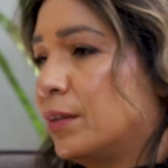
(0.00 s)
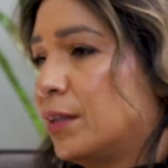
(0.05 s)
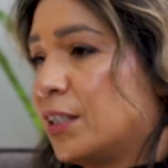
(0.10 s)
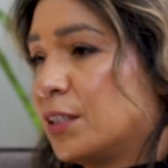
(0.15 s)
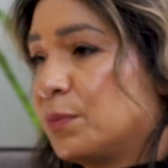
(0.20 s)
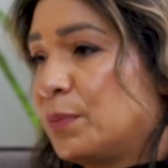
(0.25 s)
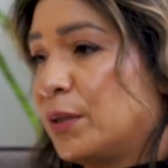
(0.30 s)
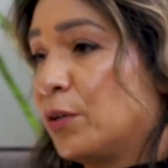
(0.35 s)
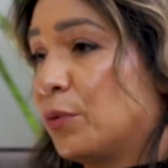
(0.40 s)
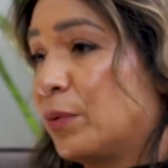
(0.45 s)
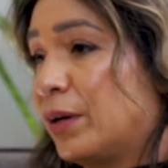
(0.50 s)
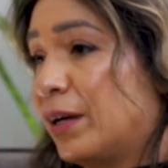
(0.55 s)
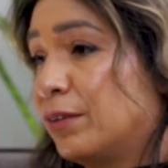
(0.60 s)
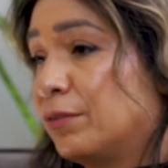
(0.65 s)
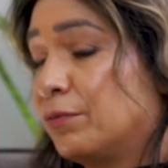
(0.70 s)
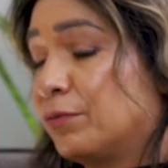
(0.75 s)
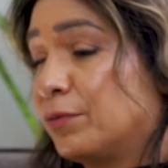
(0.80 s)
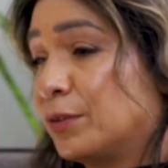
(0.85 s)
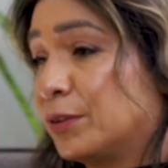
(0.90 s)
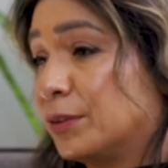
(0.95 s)
has been around
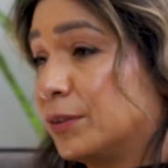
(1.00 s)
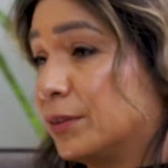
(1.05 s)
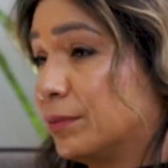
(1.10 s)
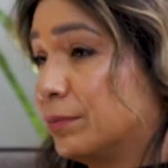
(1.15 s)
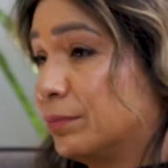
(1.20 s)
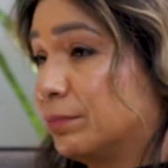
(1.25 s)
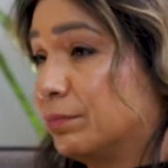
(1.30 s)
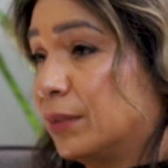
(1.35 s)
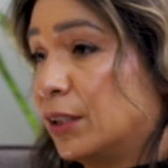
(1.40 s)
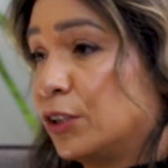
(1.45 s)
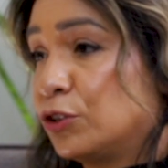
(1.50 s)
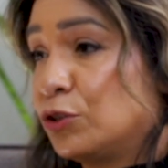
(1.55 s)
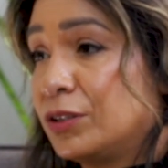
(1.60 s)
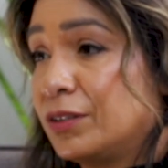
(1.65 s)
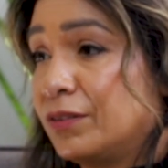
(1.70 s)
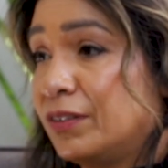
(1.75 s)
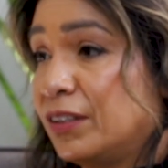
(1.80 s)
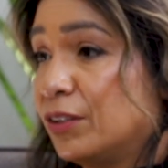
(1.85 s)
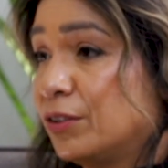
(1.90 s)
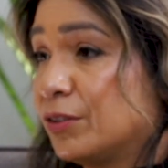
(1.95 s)
for hundreds
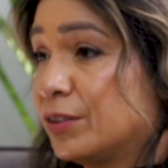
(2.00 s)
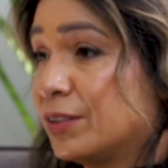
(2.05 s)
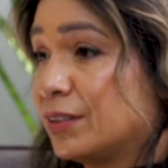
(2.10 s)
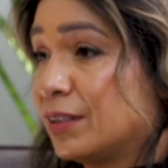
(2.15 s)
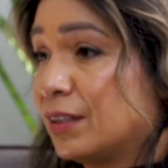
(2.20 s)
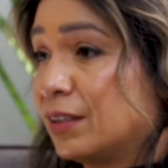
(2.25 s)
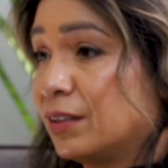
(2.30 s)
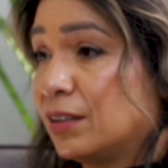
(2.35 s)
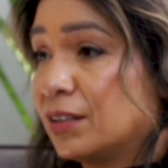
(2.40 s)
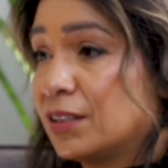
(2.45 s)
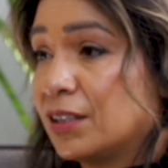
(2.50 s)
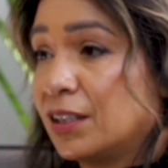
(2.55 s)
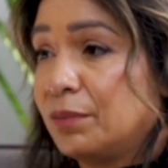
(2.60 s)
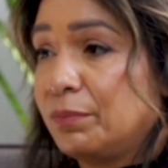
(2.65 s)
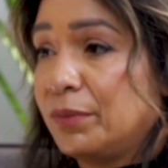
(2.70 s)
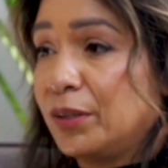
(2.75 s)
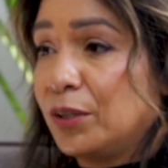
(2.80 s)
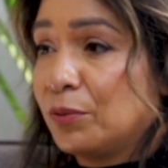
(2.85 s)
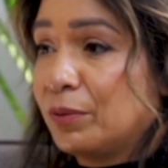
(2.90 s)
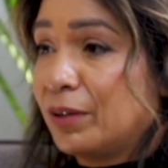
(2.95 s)
of years, and it's going to
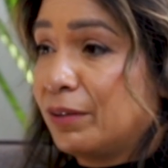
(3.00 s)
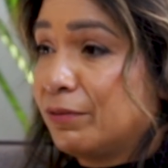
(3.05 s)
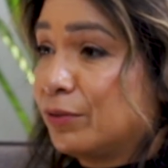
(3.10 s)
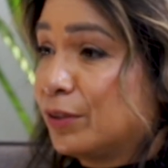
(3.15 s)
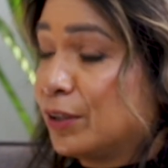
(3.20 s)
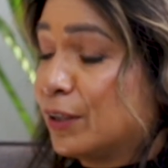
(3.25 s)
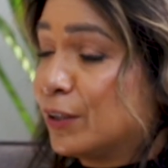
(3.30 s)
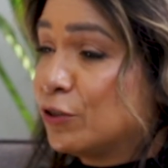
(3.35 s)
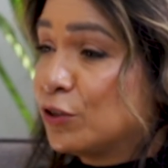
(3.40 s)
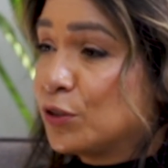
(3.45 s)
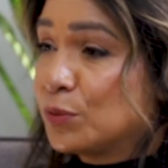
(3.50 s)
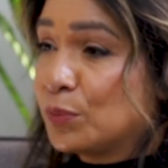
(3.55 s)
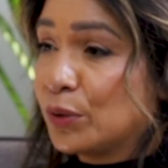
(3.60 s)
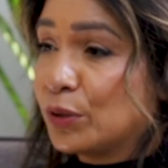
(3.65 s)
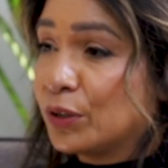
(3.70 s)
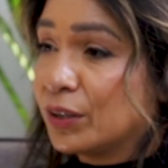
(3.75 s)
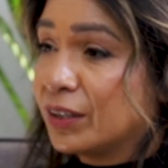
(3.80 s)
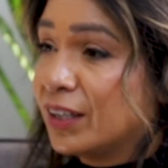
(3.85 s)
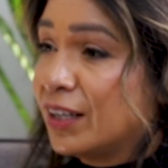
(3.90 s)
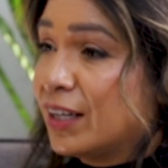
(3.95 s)
be around for hundreds
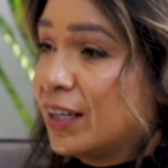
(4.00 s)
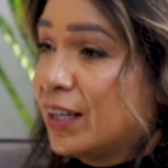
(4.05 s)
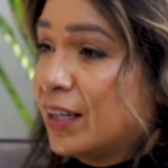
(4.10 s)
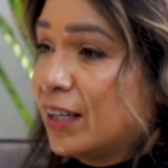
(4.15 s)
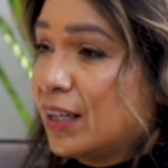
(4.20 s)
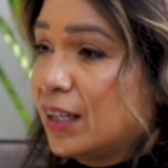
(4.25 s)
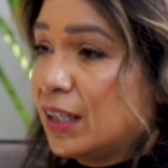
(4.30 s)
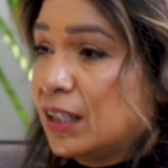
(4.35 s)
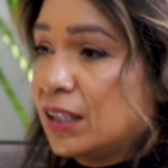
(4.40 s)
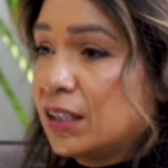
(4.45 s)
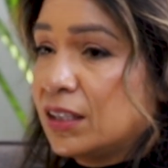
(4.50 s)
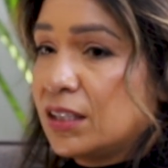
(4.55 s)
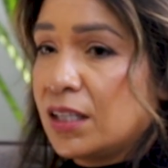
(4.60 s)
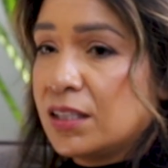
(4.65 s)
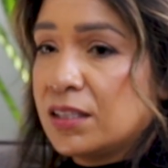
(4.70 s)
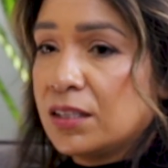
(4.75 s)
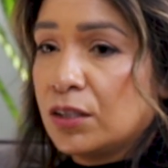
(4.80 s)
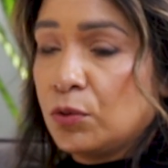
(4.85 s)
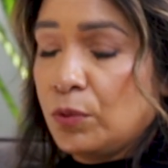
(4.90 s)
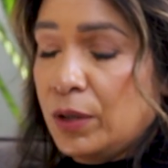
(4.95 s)
more.
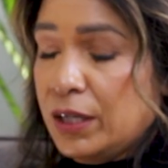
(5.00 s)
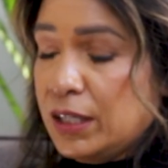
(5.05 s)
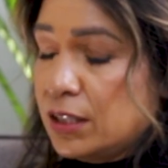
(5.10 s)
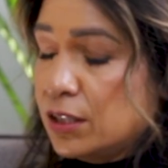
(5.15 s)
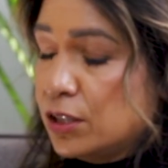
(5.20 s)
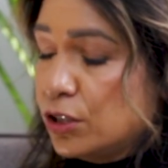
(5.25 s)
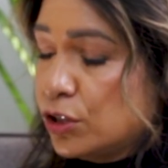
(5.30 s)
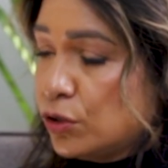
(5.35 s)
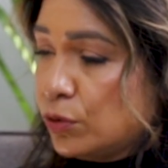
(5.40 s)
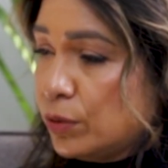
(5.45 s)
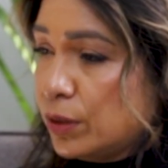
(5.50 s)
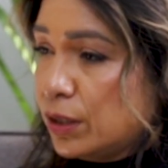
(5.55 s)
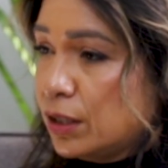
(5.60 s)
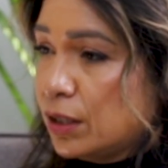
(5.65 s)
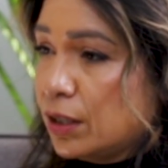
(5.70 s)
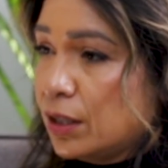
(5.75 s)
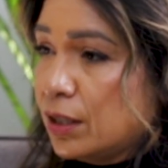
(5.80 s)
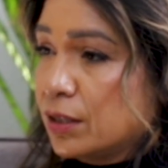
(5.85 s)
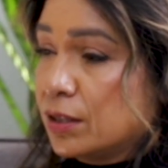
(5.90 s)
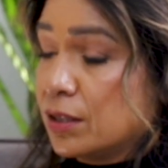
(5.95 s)
It's a great industry.
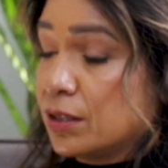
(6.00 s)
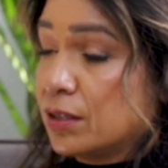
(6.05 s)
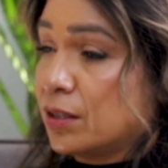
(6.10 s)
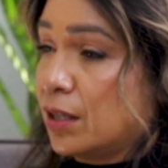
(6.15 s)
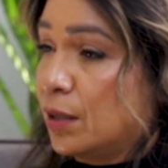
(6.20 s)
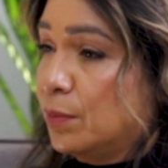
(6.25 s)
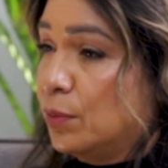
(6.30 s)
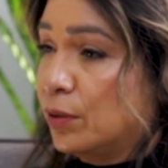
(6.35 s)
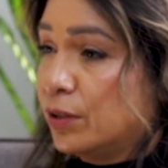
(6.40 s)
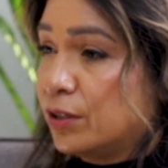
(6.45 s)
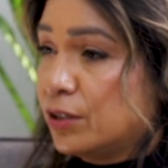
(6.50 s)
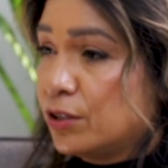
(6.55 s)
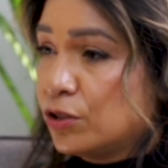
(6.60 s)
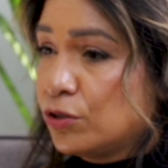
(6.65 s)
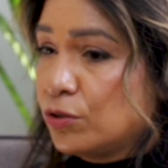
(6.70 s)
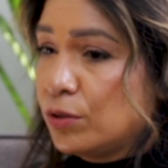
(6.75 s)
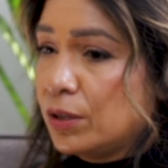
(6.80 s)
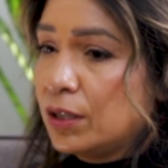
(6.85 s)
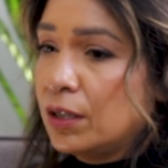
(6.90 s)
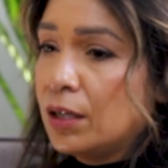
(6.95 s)
It's a stable
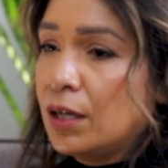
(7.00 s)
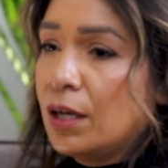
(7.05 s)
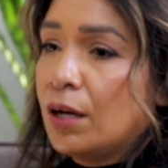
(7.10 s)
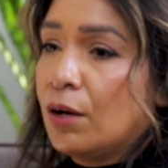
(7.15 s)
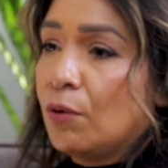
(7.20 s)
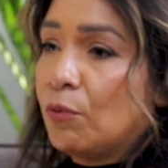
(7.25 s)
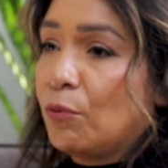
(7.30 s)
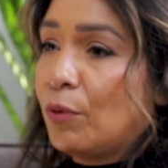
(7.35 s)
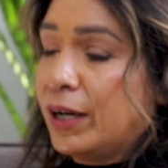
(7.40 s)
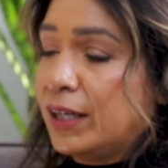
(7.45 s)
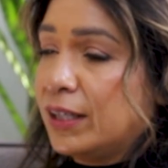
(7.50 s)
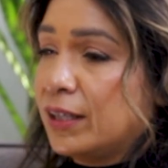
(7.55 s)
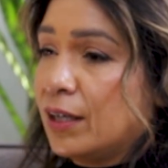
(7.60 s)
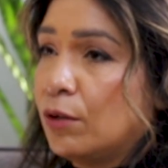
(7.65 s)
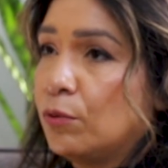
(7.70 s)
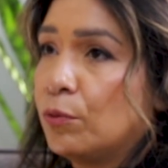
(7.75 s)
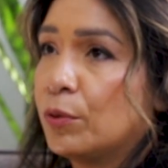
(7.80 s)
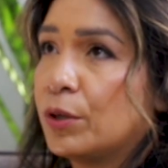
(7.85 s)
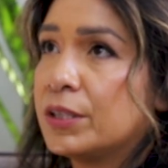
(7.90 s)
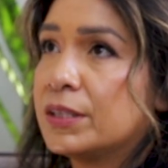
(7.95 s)
industry. Right now,
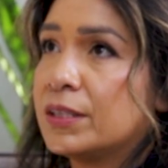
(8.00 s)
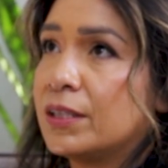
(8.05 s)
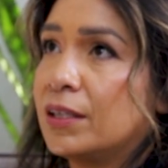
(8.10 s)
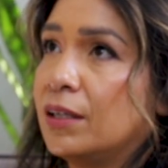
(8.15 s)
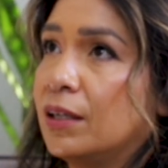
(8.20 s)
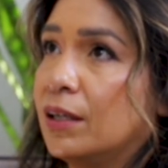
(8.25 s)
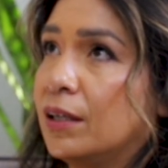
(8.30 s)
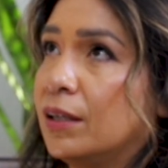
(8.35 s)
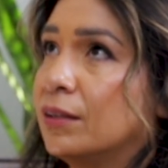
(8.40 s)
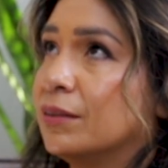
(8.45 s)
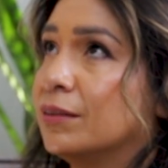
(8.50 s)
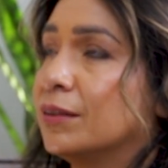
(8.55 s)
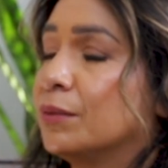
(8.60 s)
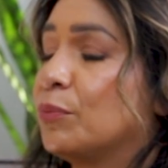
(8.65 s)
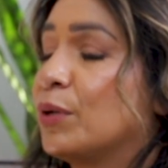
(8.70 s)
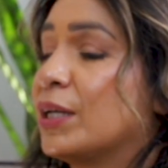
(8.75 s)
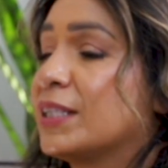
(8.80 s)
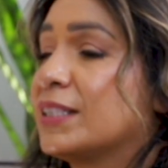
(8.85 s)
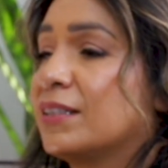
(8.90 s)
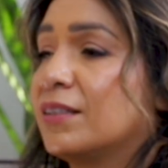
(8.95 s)
we're seeing
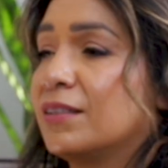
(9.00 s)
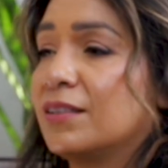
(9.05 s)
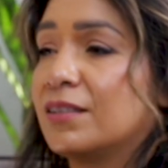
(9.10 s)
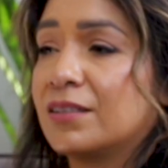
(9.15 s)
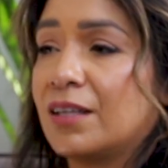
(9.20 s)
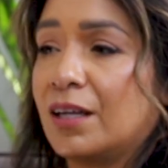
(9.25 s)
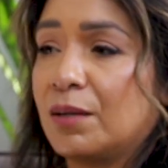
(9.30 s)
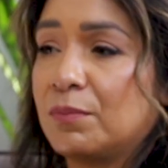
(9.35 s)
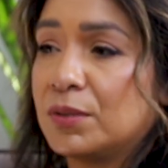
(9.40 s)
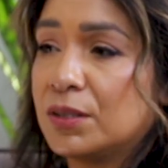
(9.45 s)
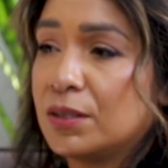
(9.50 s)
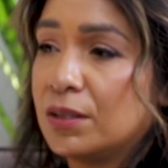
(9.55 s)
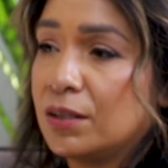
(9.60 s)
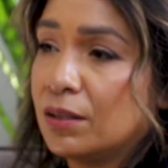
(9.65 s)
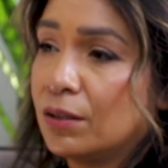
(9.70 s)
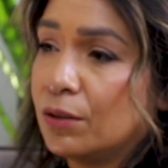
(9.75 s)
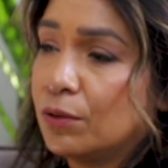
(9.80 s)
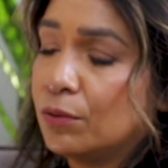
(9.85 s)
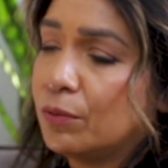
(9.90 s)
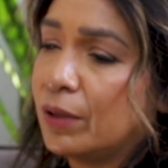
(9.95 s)
unprecedented times.
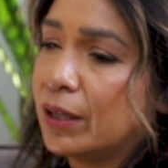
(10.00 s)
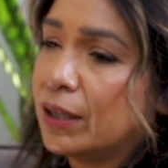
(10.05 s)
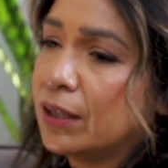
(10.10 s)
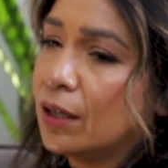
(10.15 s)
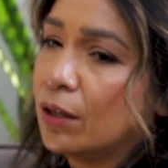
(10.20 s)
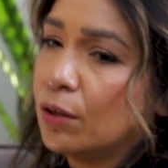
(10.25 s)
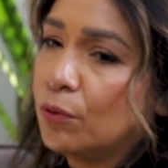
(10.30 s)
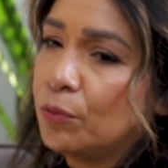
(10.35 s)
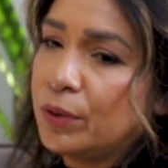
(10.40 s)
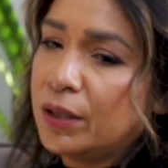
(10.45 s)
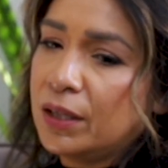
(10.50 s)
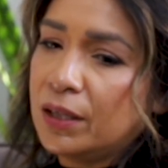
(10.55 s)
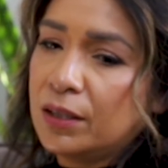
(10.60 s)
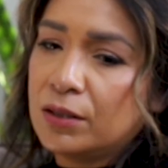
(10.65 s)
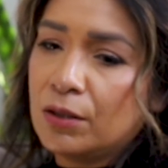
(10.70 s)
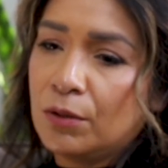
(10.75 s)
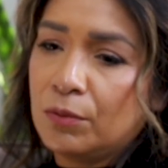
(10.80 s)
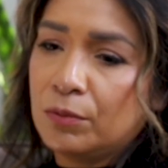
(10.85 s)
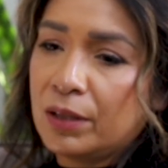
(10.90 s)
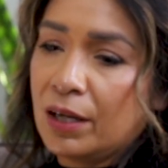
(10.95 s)
Right now we
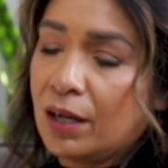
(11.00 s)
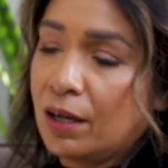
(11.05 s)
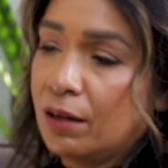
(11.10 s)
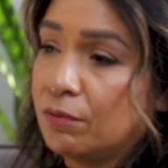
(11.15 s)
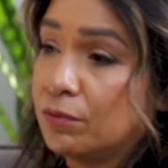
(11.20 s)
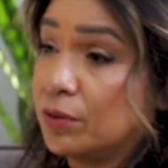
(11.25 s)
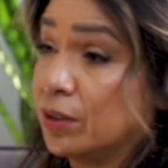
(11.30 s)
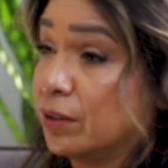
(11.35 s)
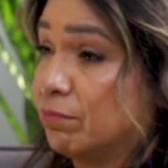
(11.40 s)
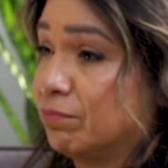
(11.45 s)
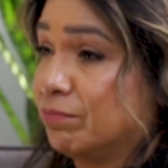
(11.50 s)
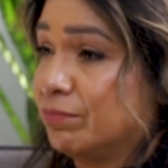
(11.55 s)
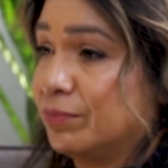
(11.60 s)
don't have the